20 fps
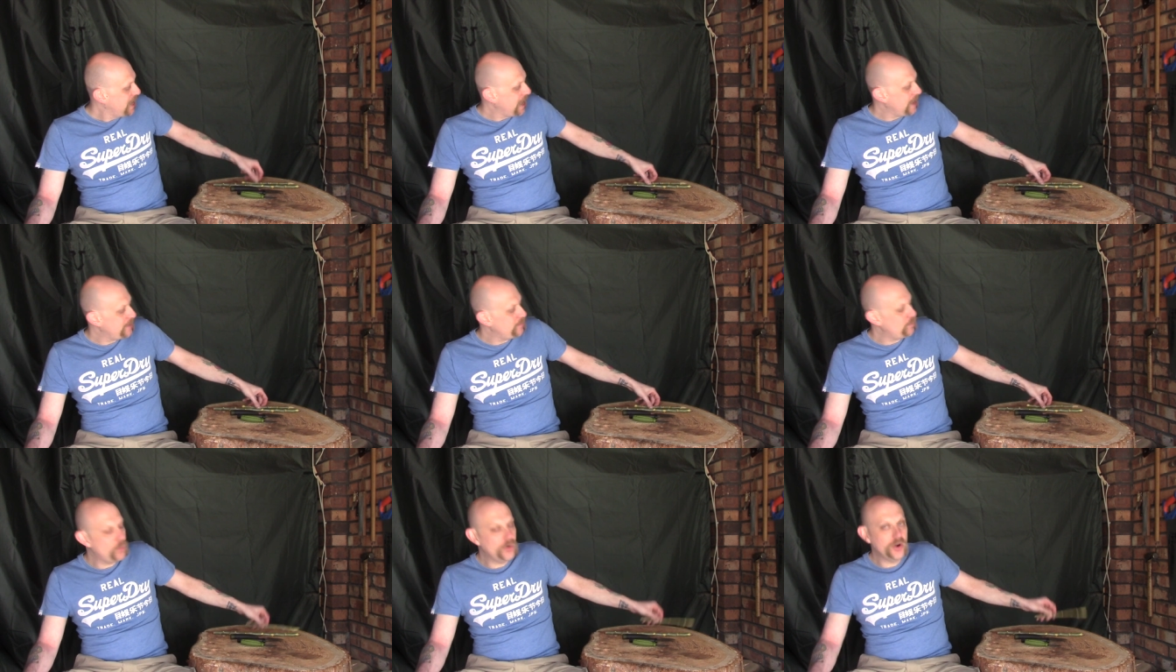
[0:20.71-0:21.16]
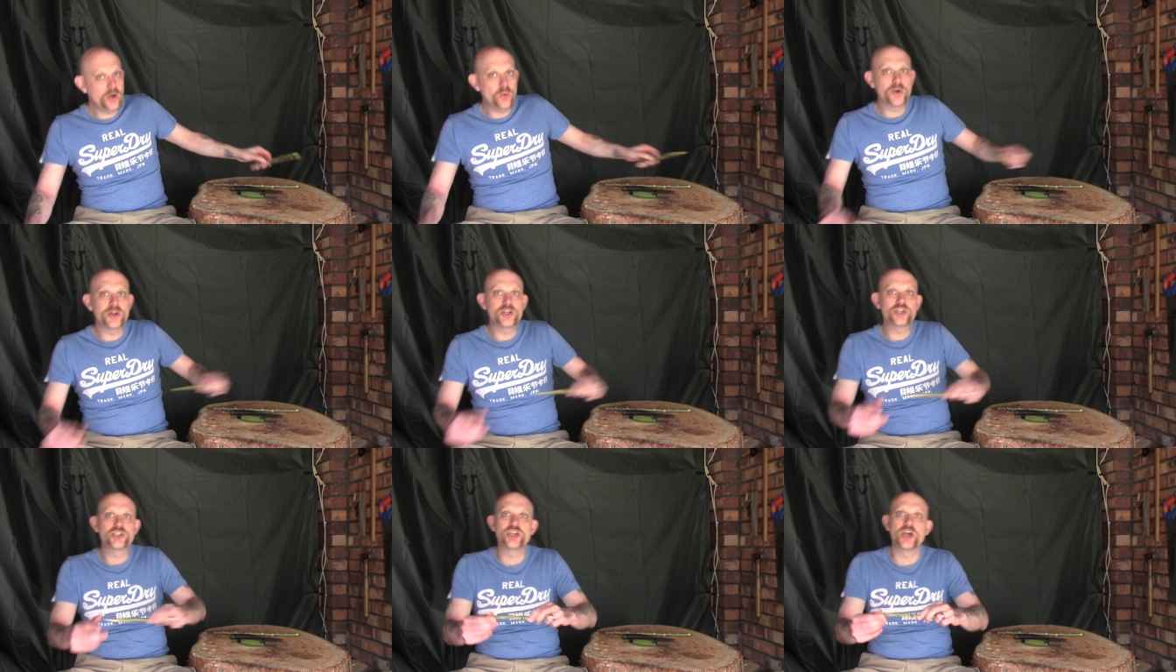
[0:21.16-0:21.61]
And what I
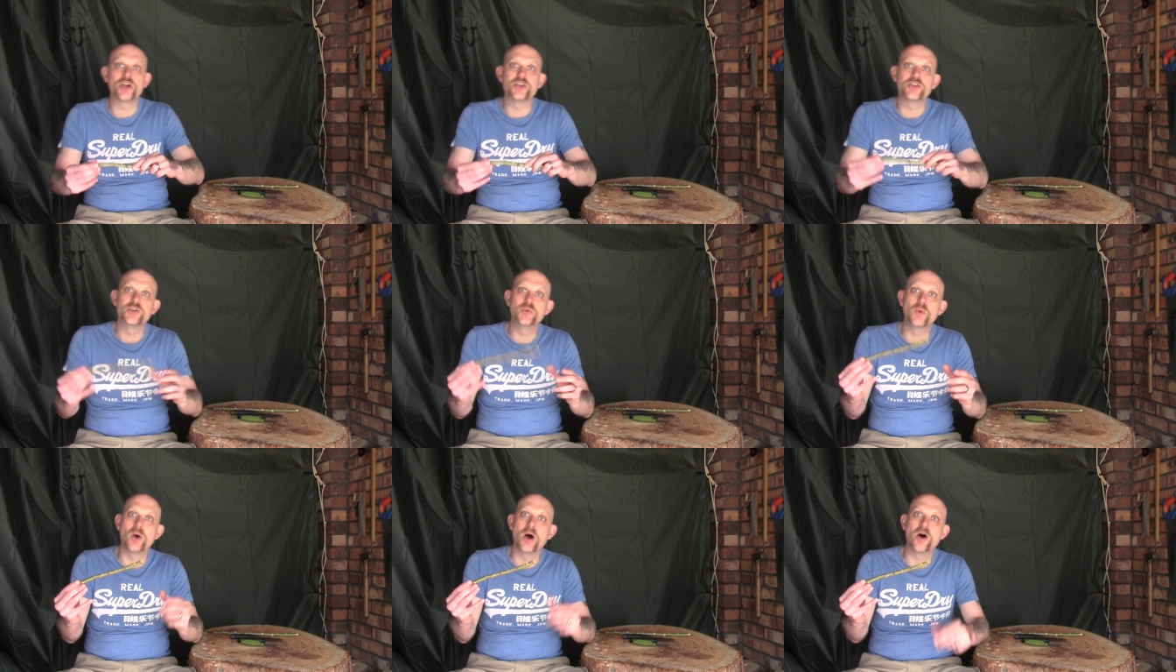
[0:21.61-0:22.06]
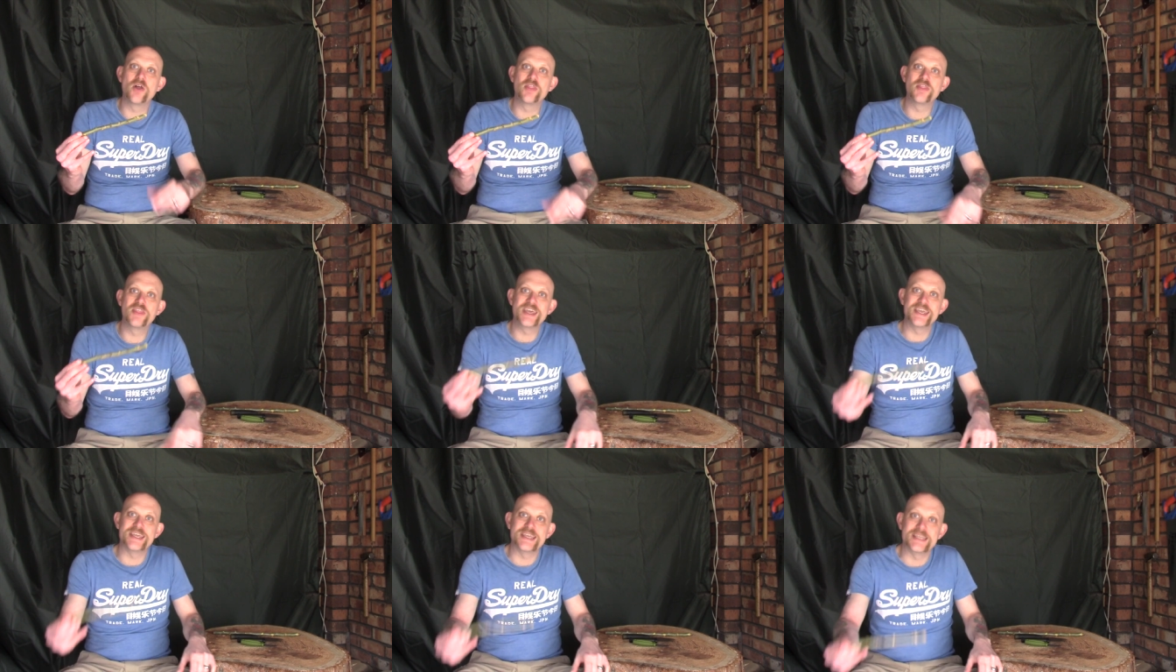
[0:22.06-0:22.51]
want to show you are
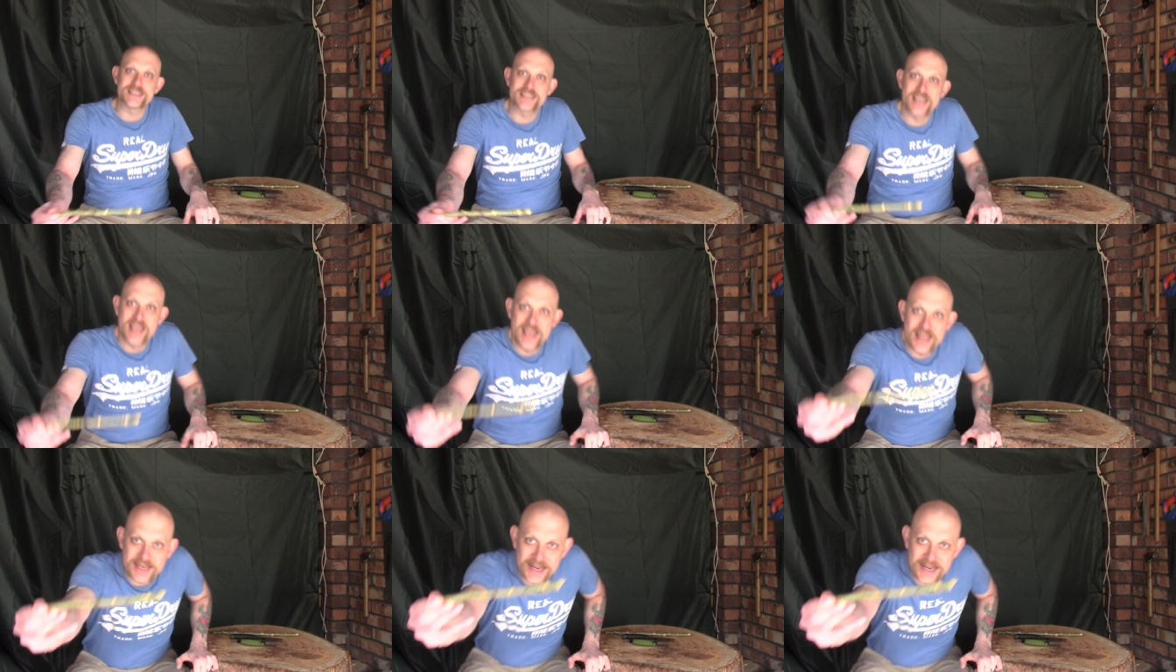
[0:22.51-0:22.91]
these.